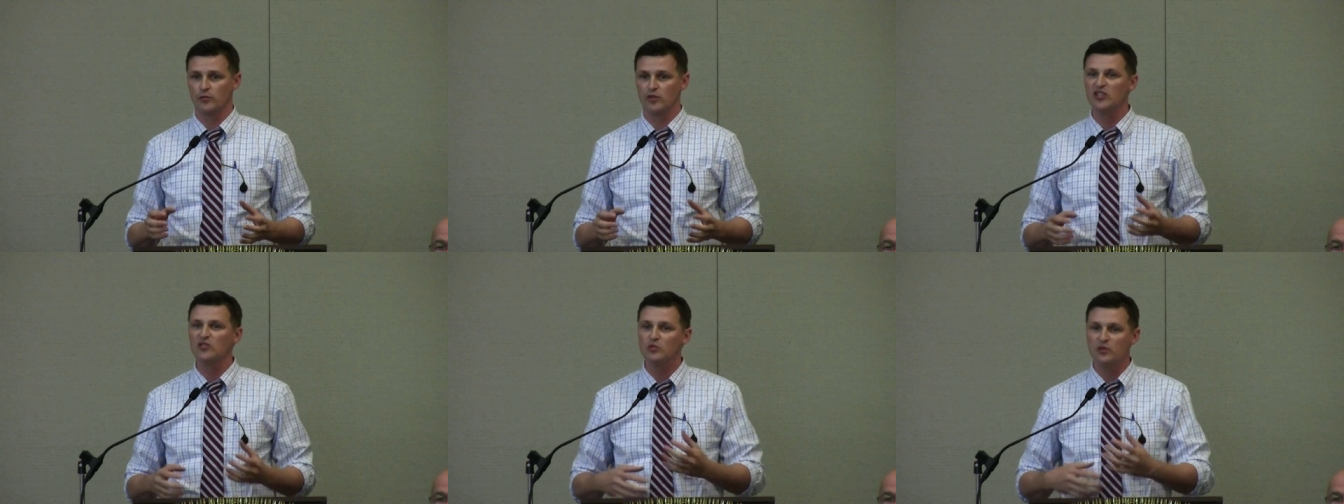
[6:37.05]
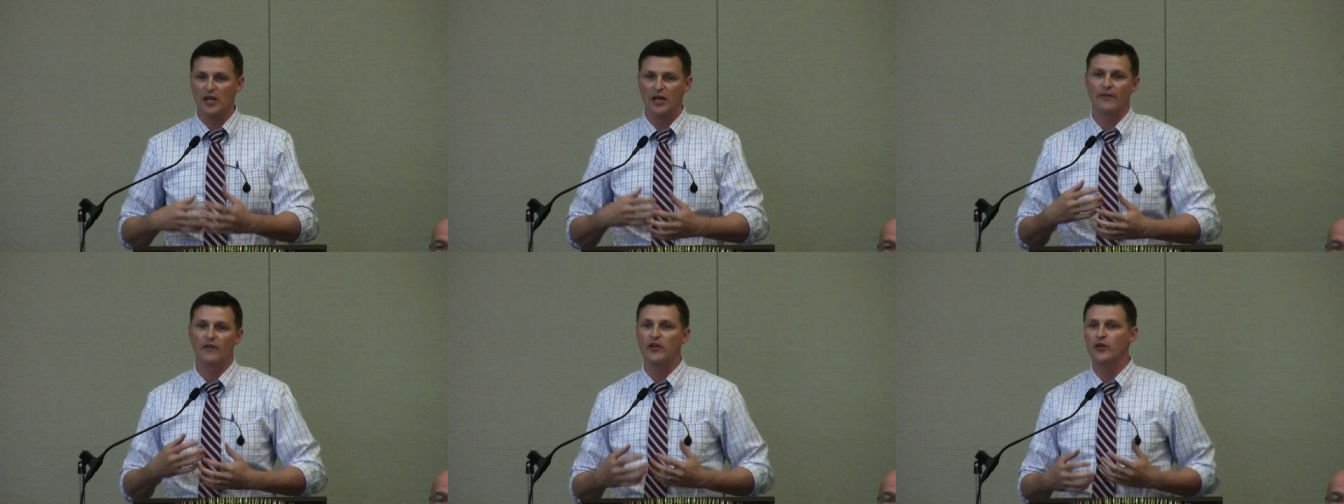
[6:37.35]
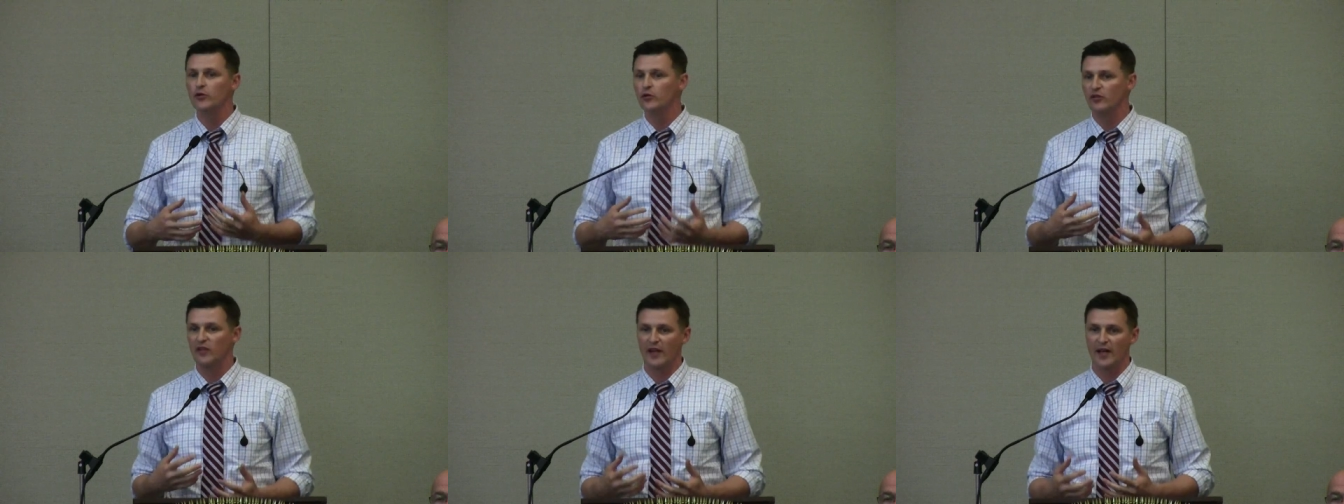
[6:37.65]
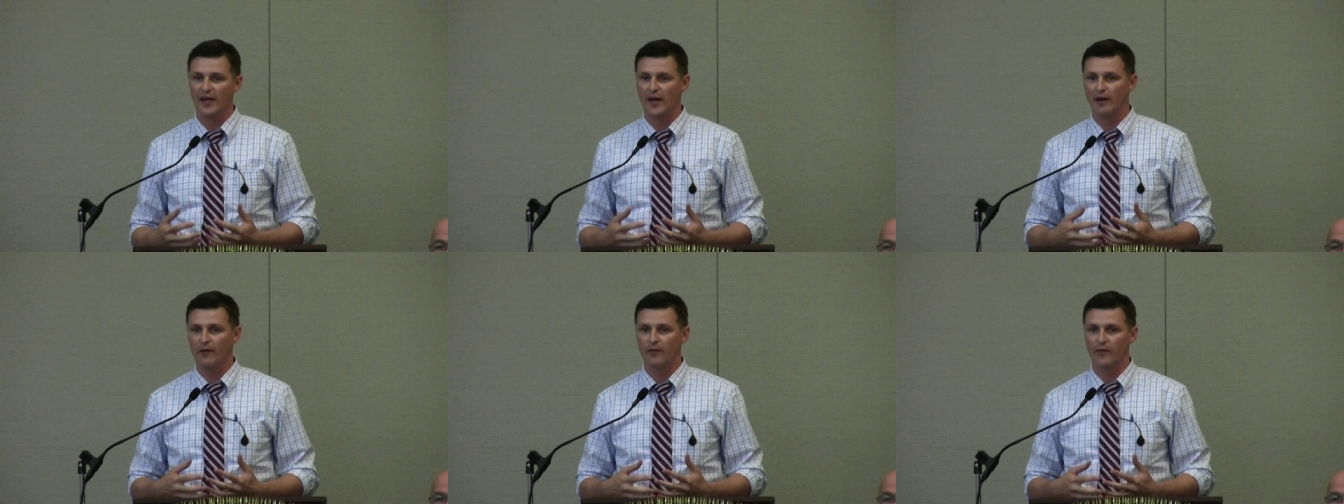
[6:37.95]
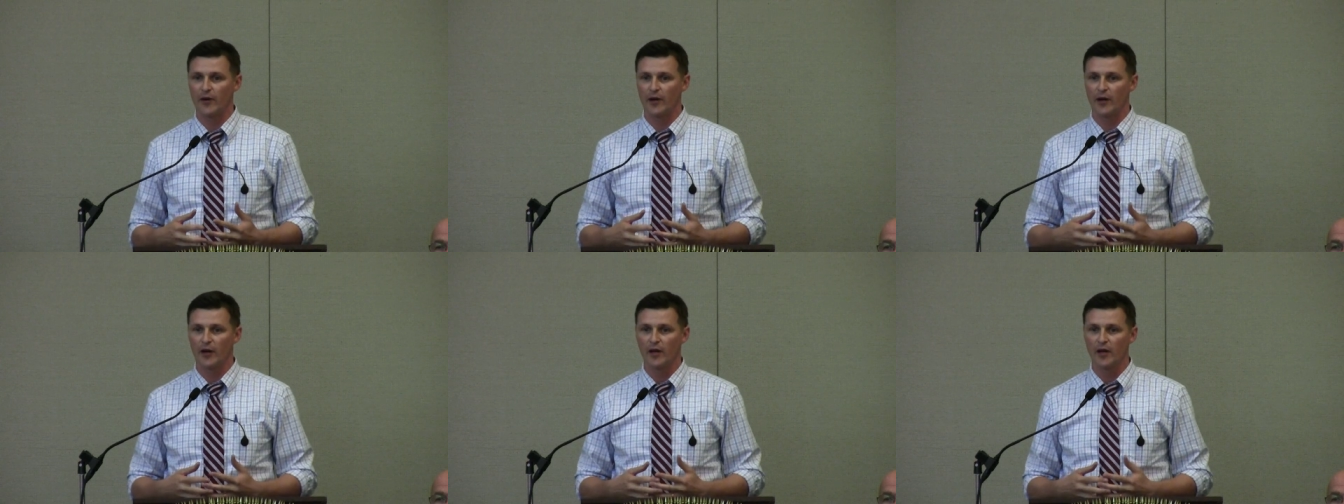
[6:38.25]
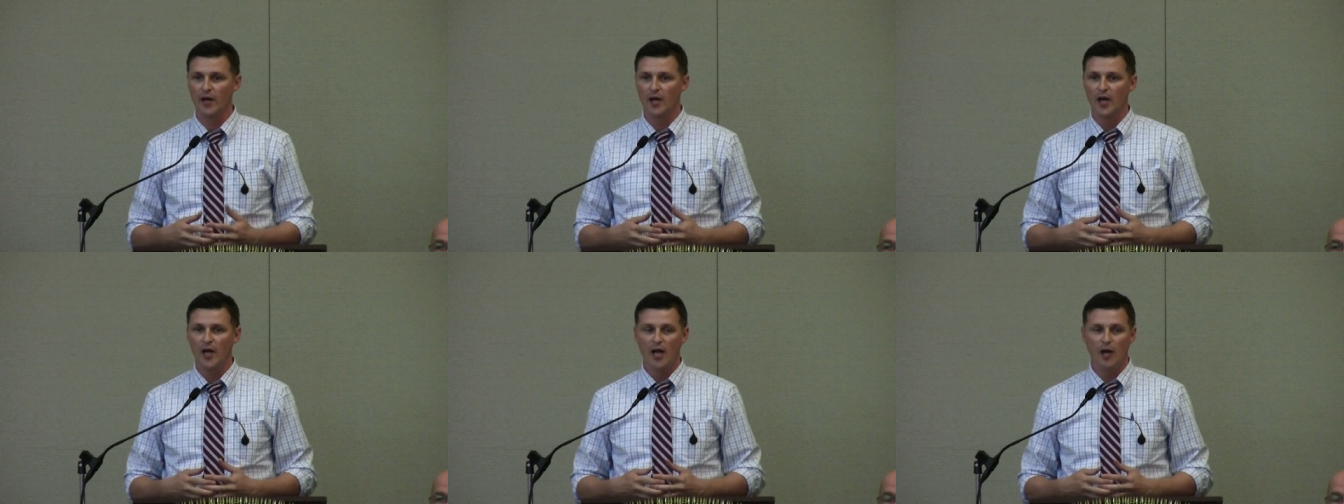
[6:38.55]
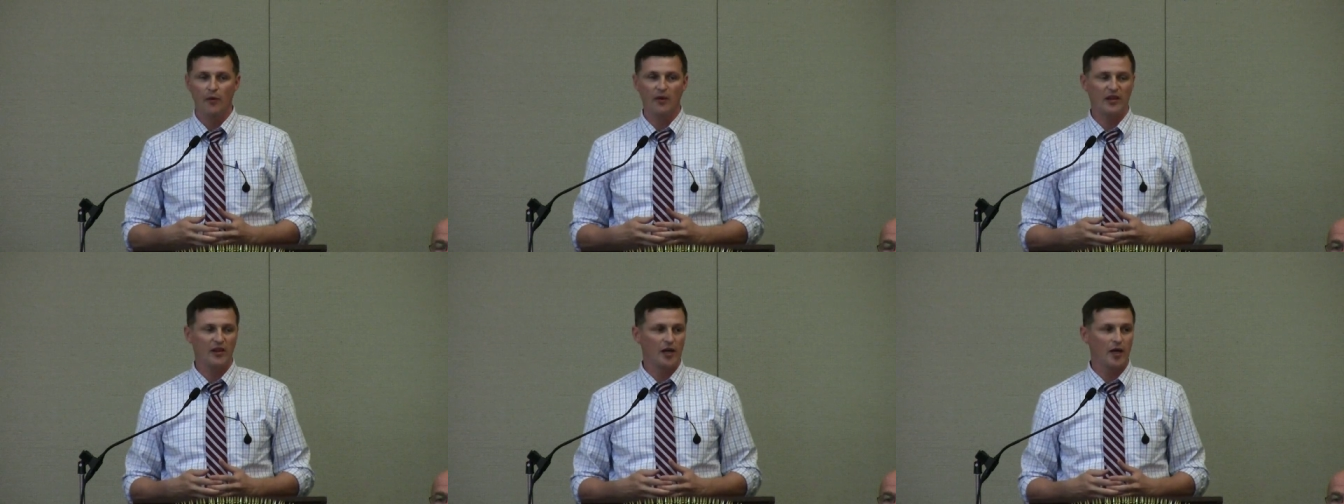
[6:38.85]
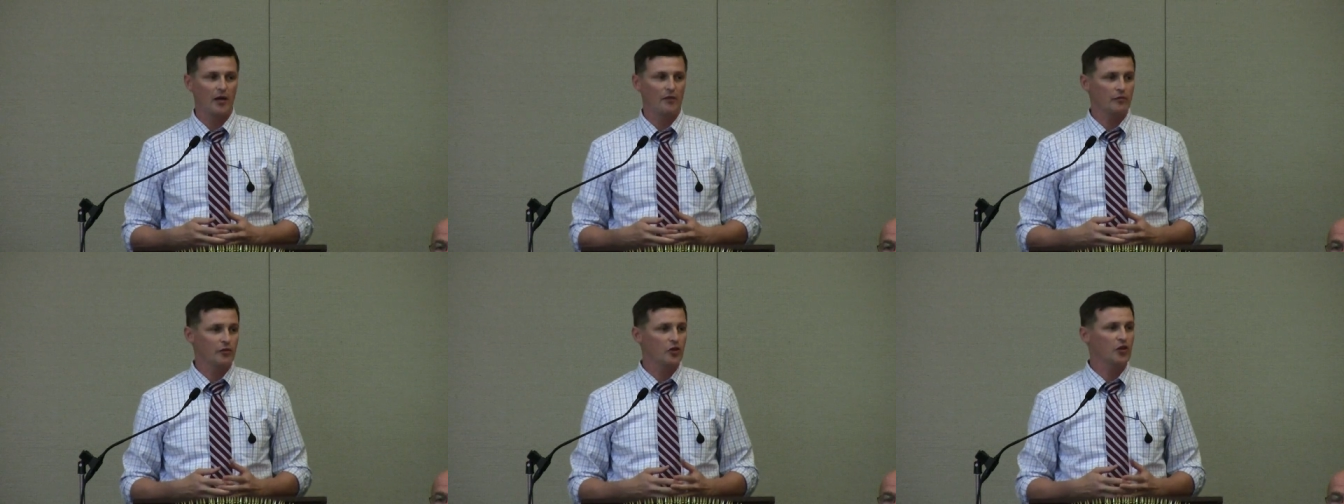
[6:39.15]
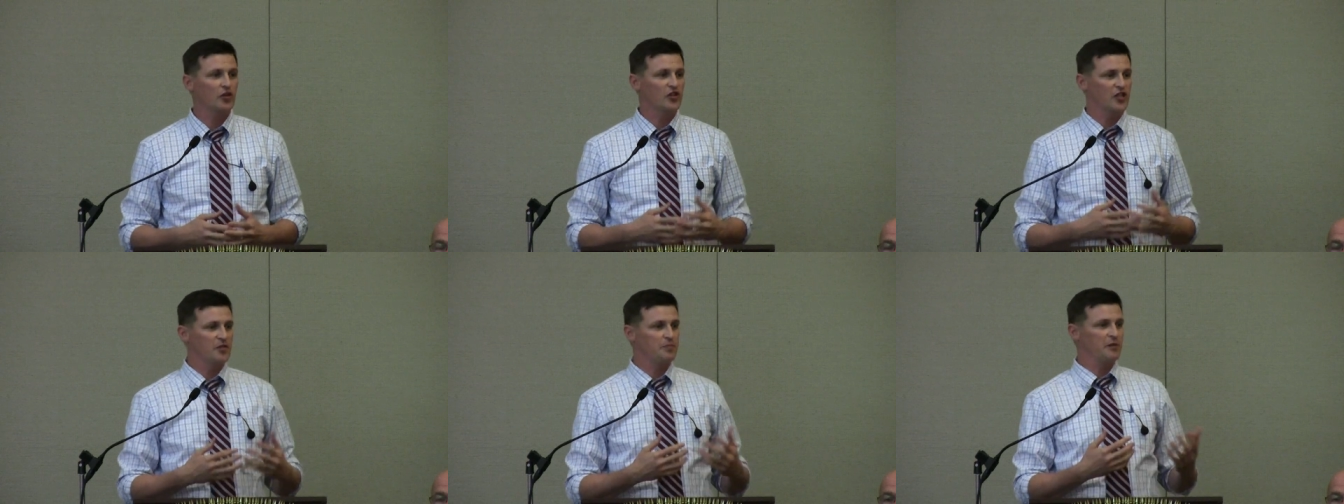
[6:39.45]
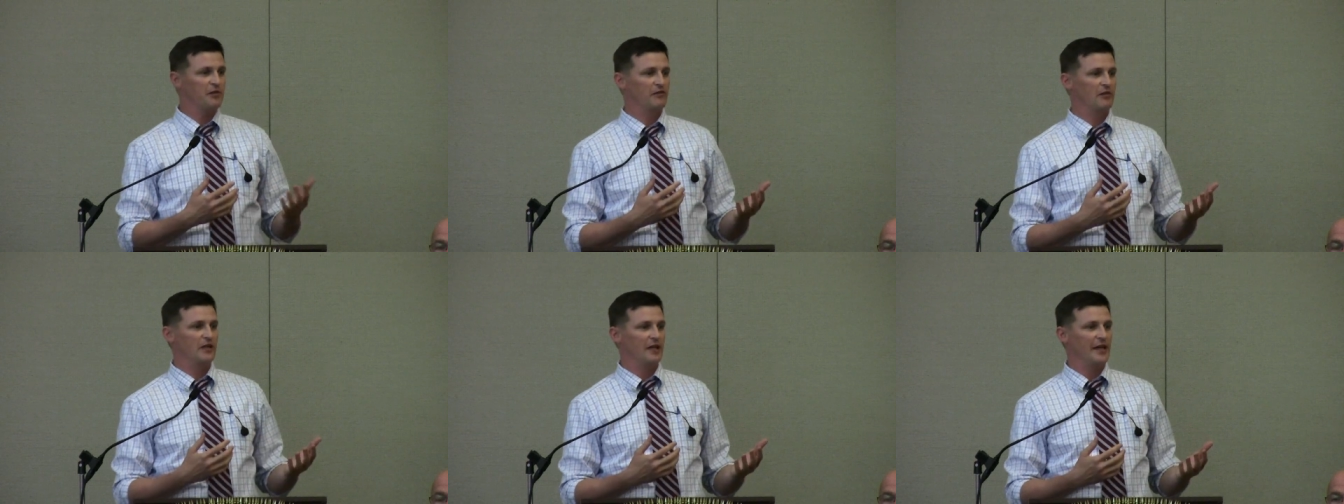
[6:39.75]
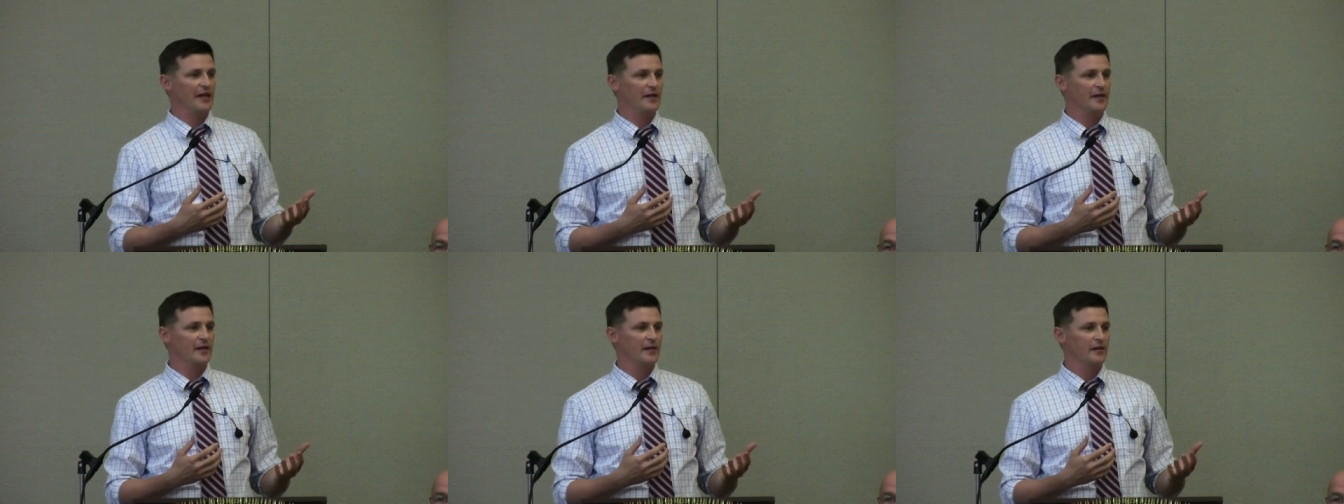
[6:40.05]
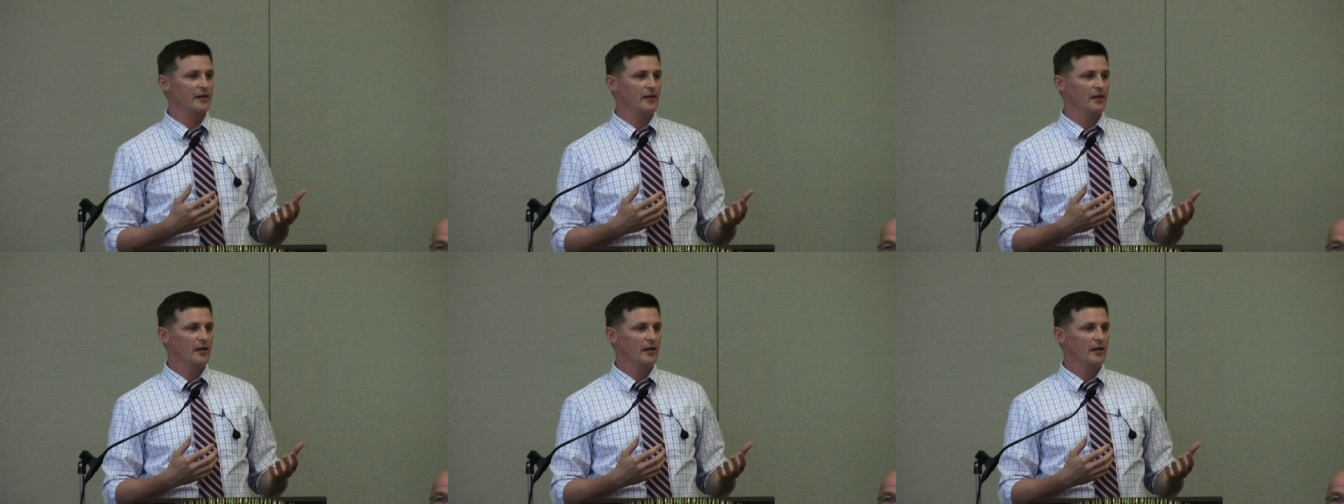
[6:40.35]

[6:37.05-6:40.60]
And this was kind of a new thing out there. And we thought, could this be related?